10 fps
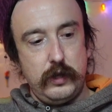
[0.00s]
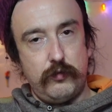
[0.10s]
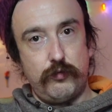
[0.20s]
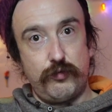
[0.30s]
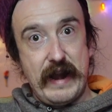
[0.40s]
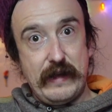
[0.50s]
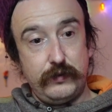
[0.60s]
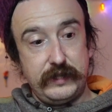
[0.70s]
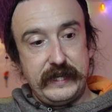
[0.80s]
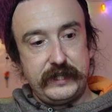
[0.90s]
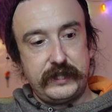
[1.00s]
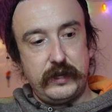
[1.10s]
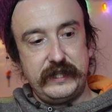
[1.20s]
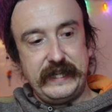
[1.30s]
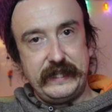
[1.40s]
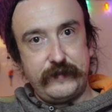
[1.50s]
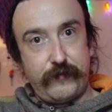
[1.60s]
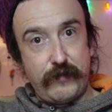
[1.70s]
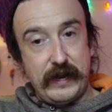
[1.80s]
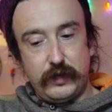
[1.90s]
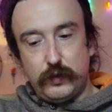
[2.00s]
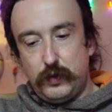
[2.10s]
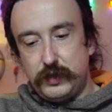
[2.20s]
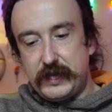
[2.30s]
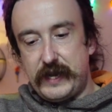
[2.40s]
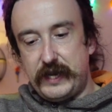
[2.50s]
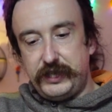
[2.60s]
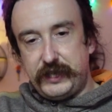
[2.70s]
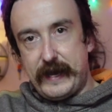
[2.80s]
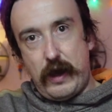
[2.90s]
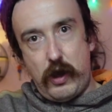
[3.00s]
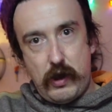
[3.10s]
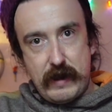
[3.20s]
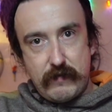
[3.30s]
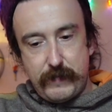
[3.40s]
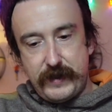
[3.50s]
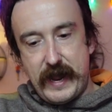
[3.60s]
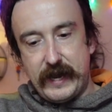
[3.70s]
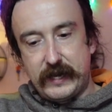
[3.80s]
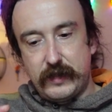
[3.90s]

rounded, so it's easier to fret in chord, and then as you get higher up the neck,